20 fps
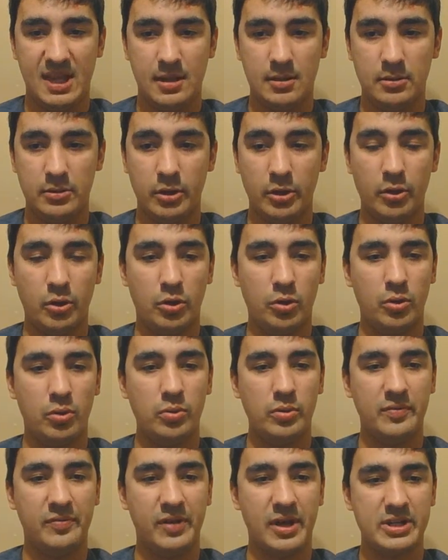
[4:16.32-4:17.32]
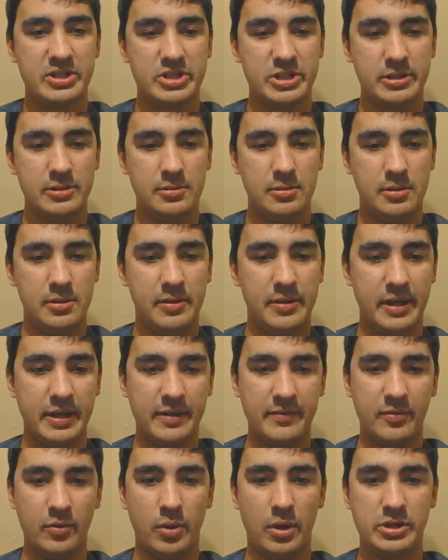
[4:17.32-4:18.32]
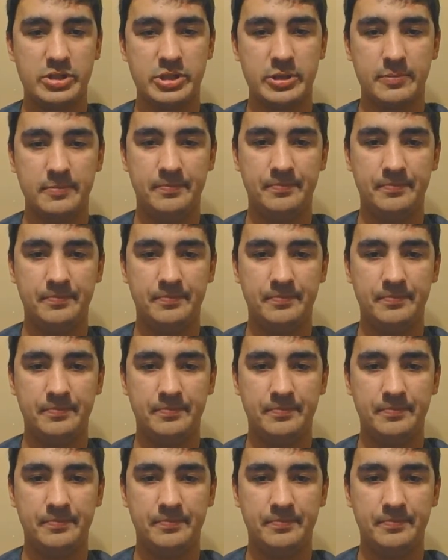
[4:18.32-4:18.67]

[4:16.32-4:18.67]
Google reflection. Thank you for watching.